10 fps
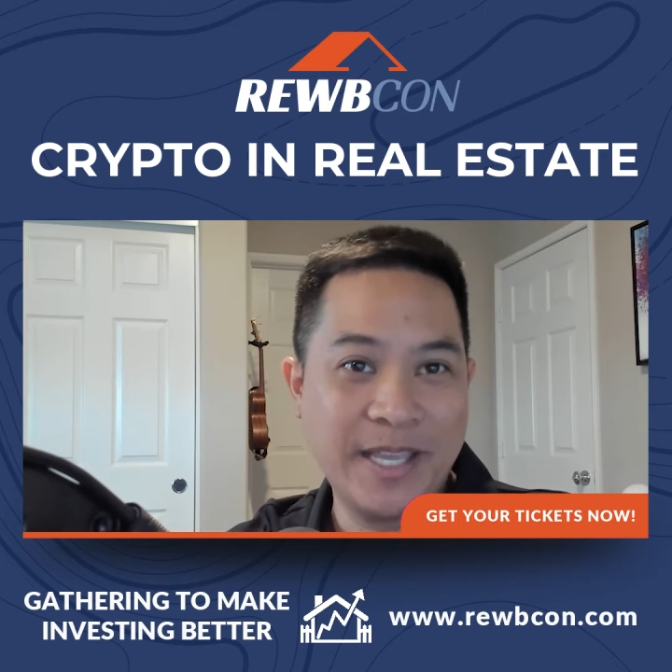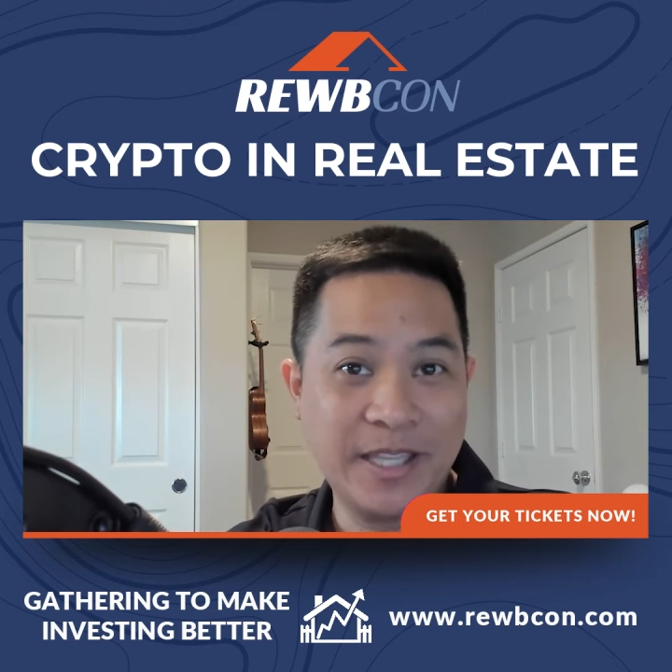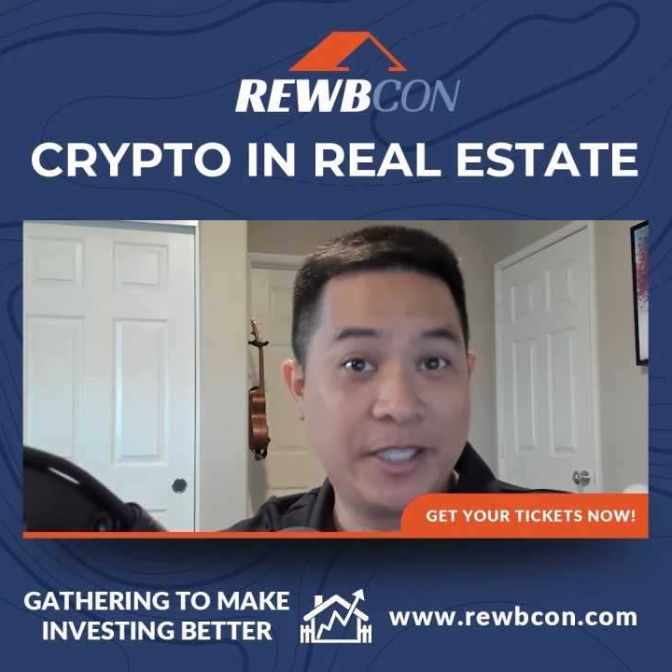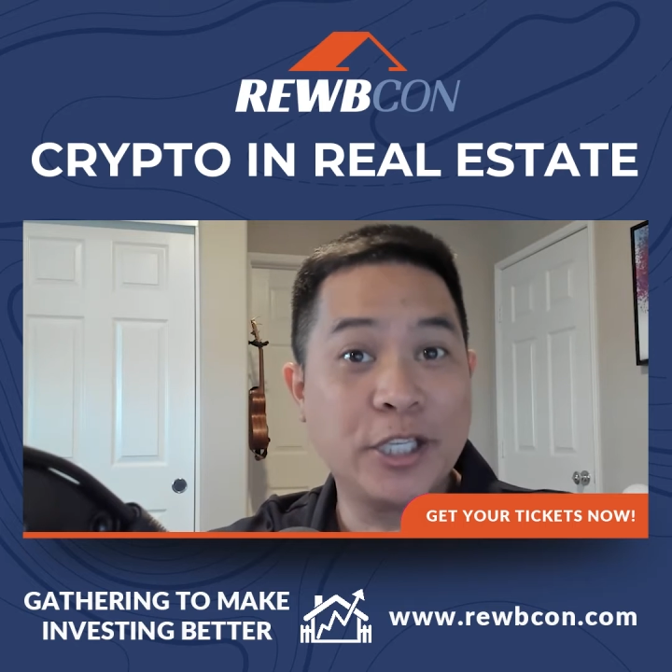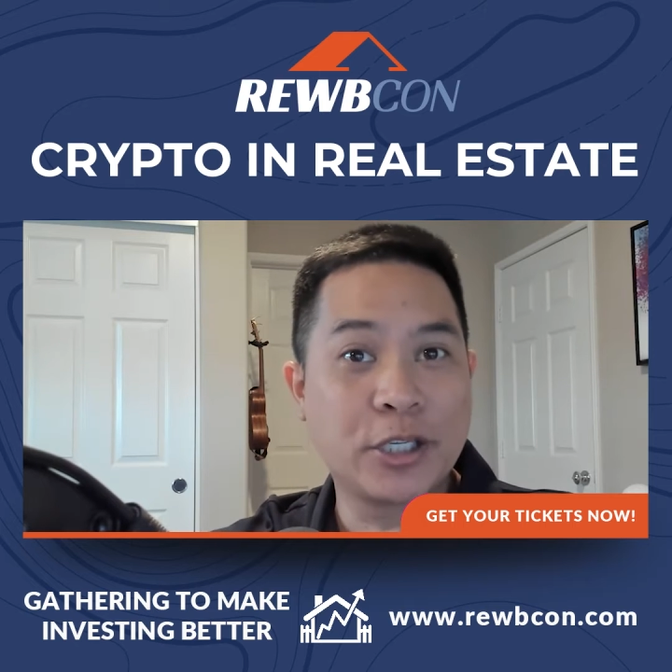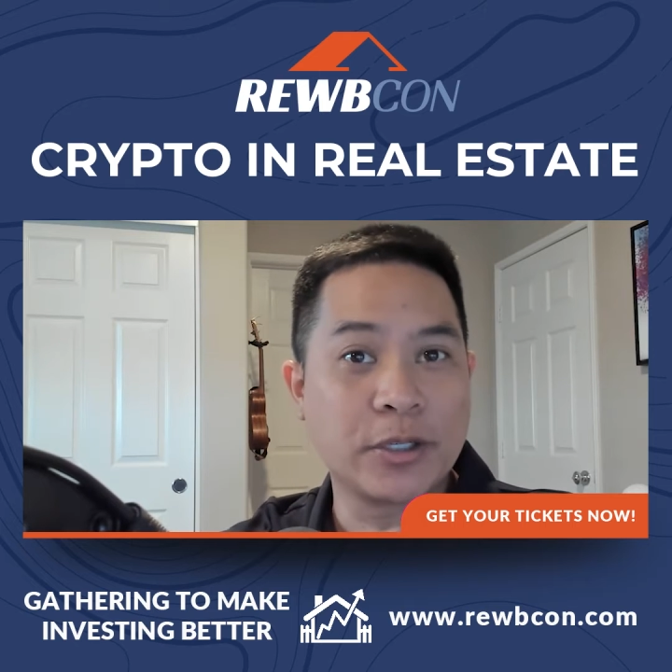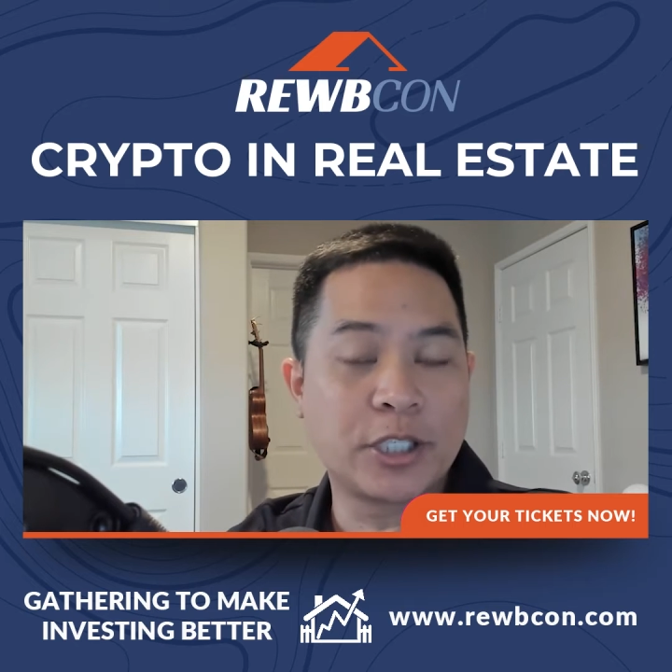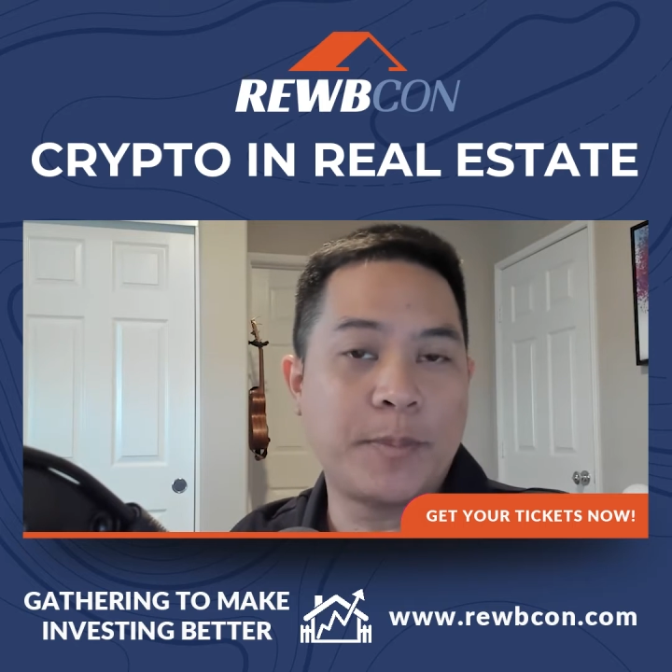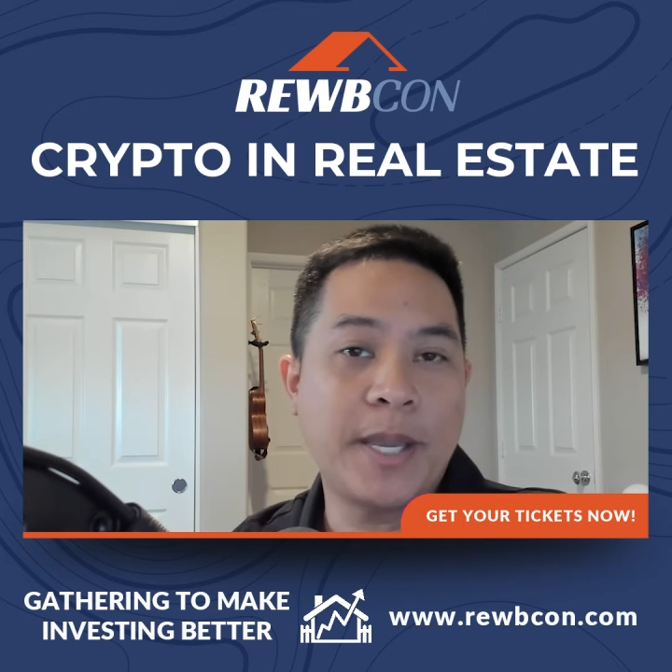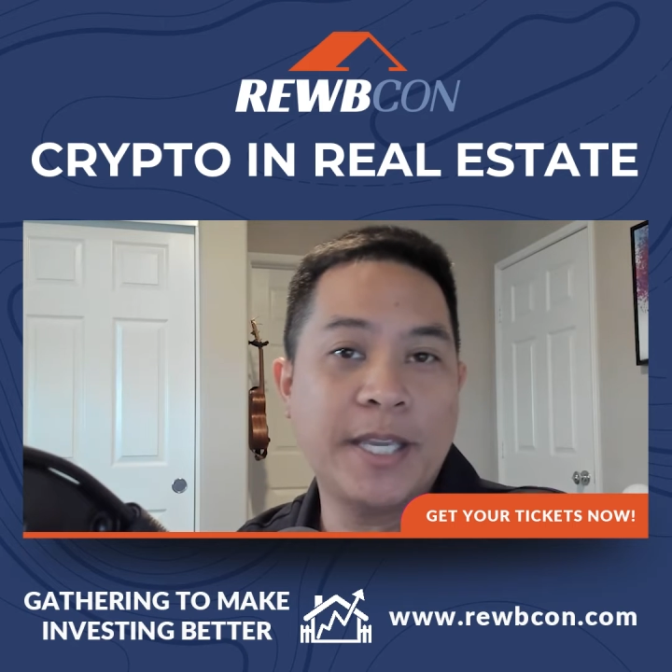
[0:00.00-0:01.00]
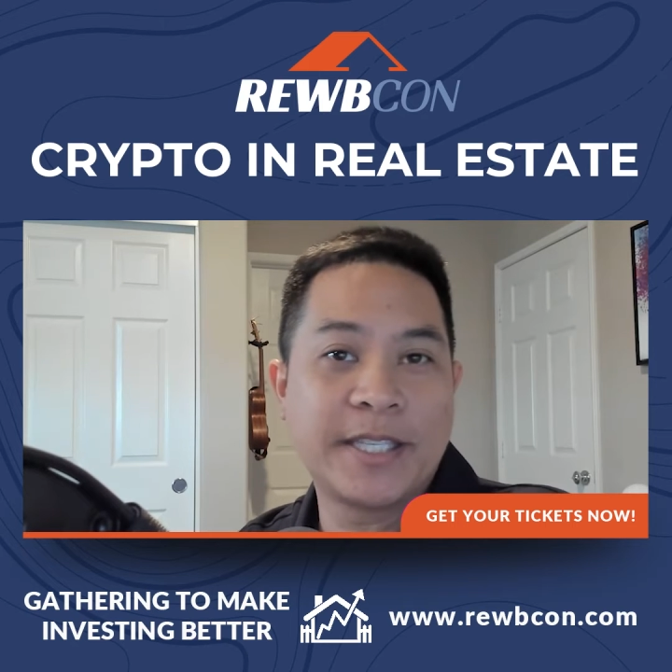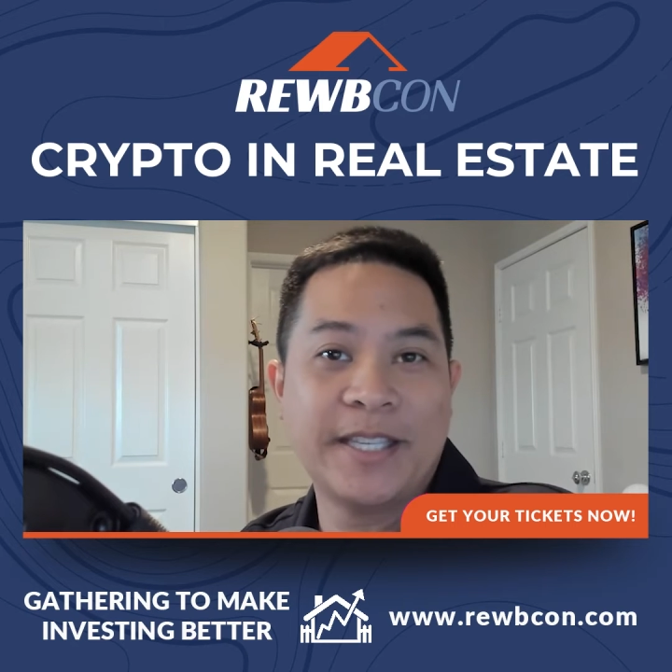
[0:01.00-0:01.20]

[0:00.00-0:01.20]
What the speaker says: in the digital space.